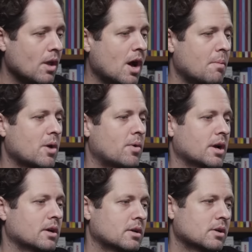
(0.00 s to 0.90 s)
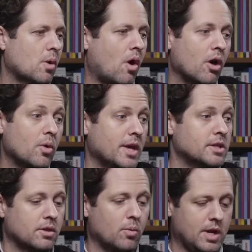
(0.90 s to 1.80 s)
Um, I don't want to go all the way
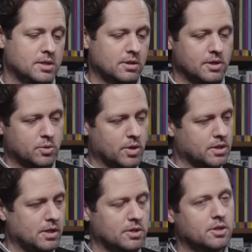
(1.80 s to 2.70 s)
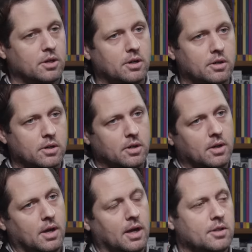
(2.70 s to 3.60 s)
into the ways that this twisted and turned
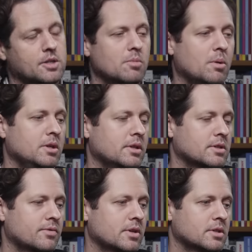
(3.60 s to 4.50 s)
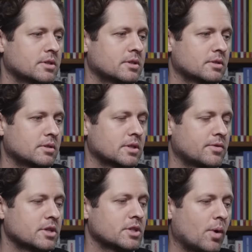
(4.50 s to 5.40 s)
at this moment in this first in this
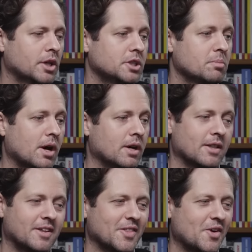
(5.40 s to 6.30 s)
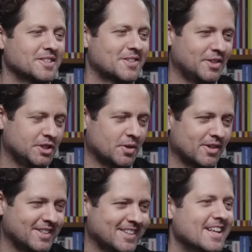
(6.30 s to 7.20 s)
first question, but long story
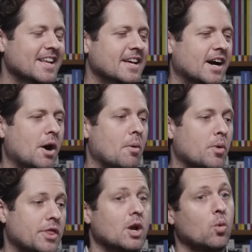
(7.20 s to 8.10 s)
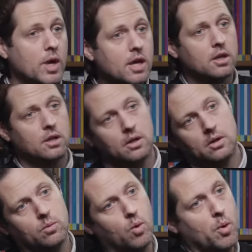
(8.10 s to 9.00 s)
short, uh, within a week,
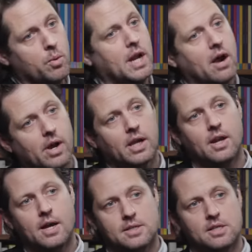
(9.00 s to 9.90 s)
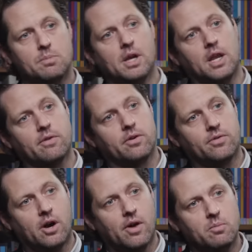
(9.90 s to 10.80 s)
what we would now recognize as the beginning of a
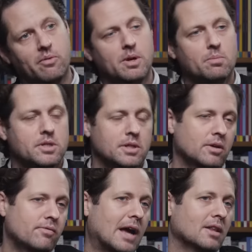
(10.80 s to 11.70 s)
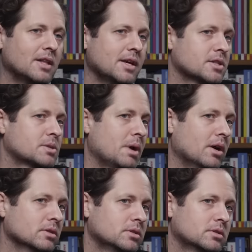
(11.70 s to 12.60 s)
far-right movement in Brazil violently
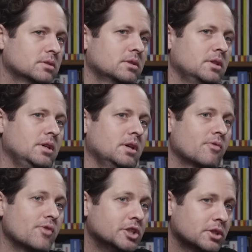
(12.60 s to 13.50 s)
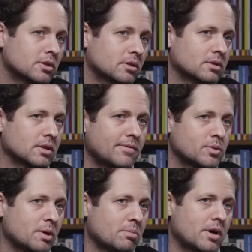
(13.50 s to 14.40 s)
expels the original
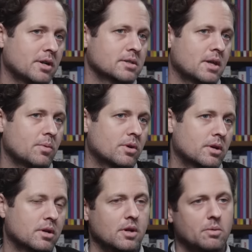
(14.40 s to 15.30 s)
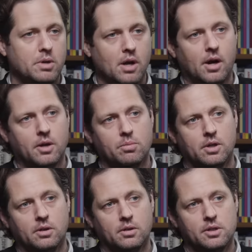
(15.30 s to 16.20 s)
left-wing parties that were behind
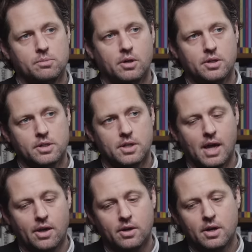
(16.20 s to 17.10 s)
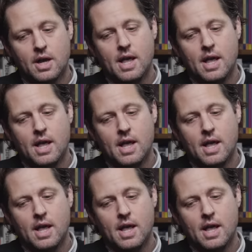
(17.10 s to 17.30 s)
putting these protests together.